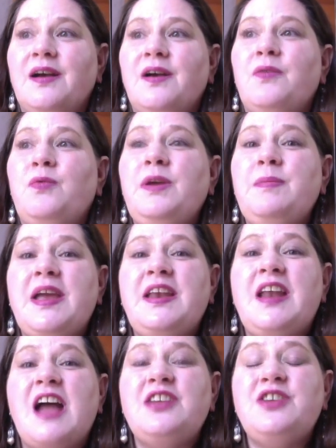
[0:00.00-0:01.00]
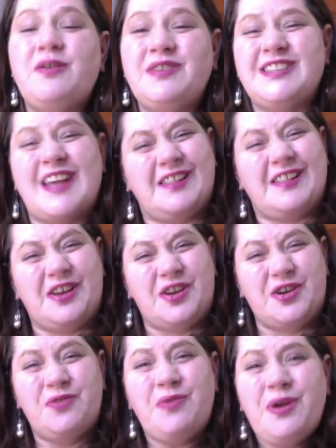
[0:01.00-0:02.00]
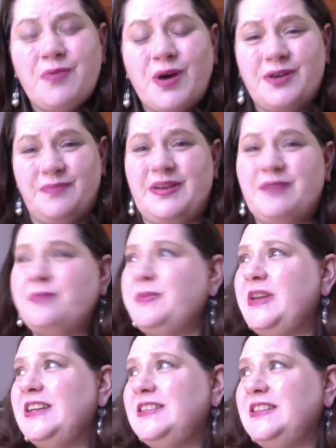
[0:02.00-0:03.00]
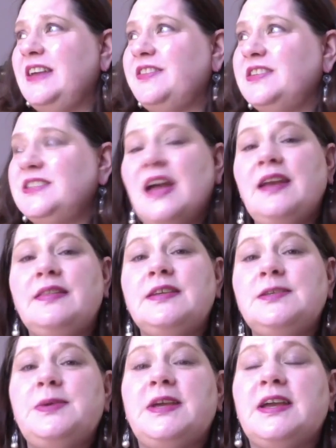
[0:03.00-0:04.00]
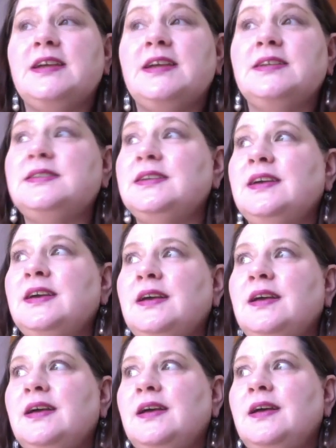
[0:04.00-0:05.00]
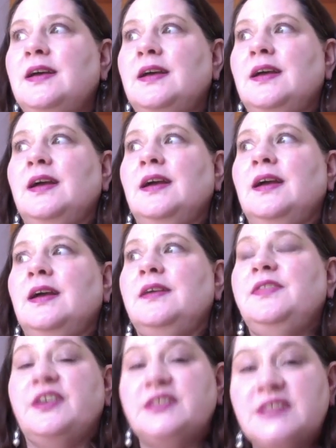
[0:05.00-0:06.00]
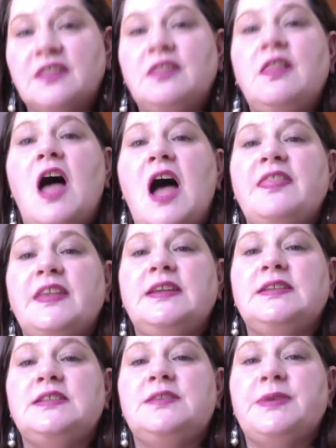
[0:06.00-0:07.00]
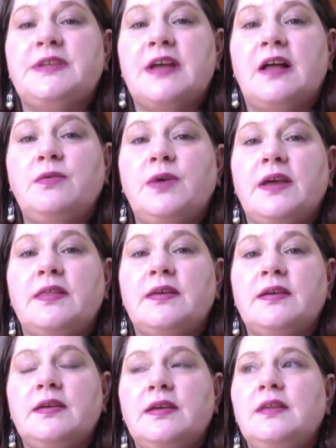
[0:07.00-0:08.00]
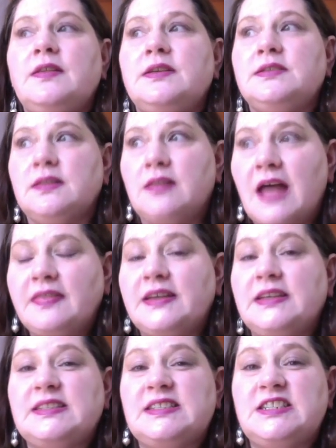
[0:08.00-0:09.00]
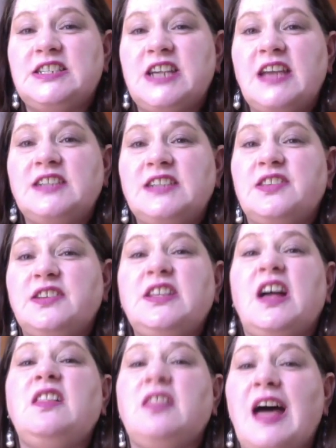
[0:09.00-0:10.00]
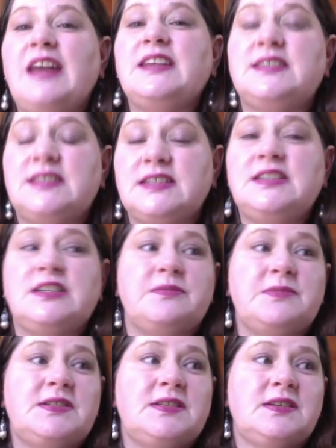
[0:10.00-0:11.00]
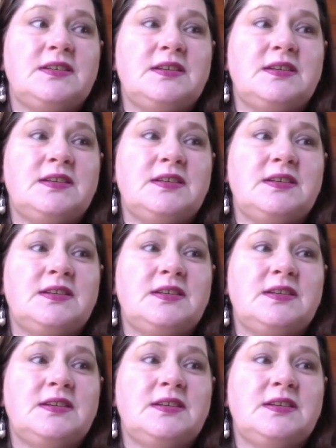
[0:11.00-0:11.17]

we may not know exactly who we want to be when we get to the other side of this because there's a lot that needs to be dealt with. There's a lot that needs to change. There's a lot of systems